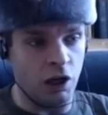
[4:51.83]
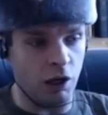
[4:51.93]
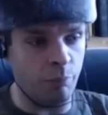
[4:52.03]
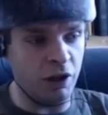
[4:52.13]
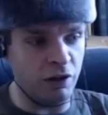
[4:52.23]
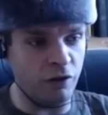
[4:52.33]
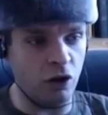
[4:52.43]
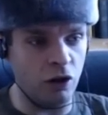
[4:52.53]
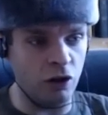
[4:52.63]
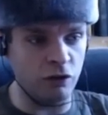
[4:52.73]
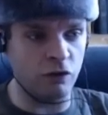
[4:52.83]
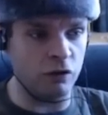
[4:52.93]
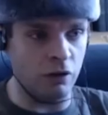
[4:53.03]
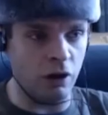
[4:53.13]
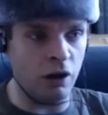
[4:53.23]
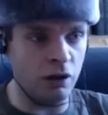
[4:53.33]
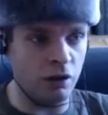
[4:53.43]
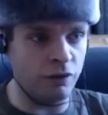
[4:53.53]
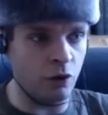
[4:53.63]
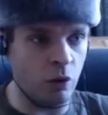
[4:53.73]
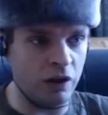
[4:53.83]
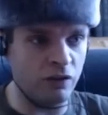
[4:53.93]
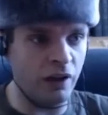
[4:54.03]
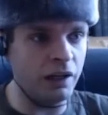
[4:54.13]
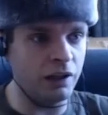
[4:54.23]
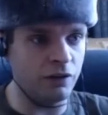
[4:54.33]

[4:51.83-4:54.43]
a bit of a slog of a questline.